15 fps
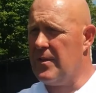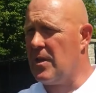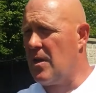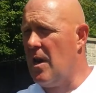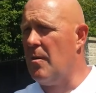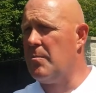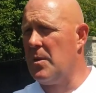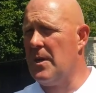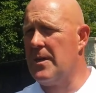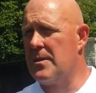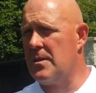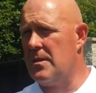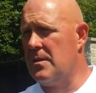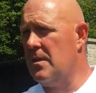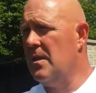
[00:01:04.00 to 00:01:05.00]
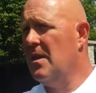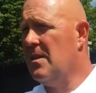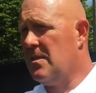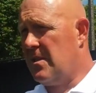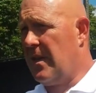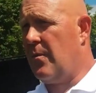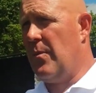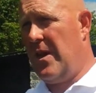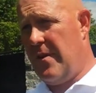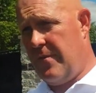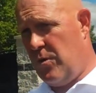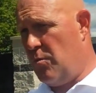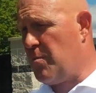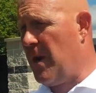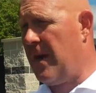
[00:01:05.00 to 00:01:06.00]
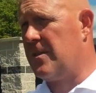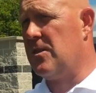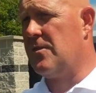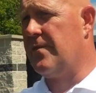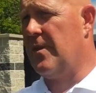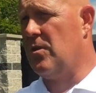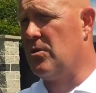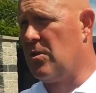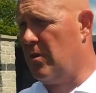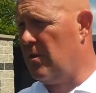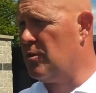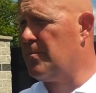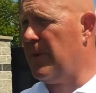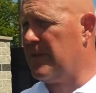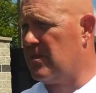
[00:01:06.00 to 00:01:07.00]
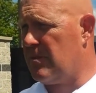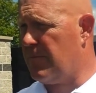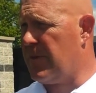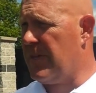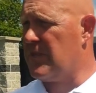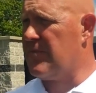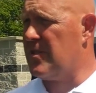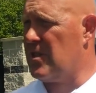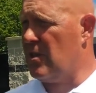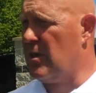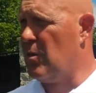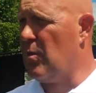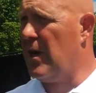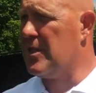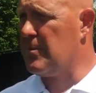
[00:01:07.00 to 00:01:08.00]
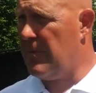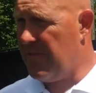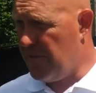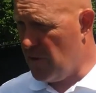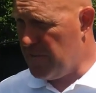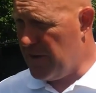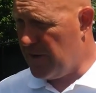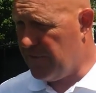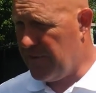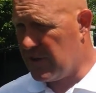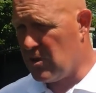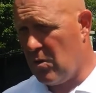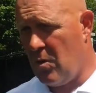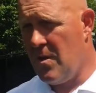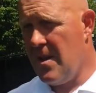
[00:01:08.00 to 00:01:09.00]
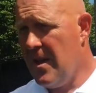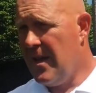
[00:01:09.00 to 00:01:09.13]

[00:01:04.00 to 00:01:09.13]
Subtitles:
the complex. We have a new practice field, so there's been some things facility-wise have been very beneficial.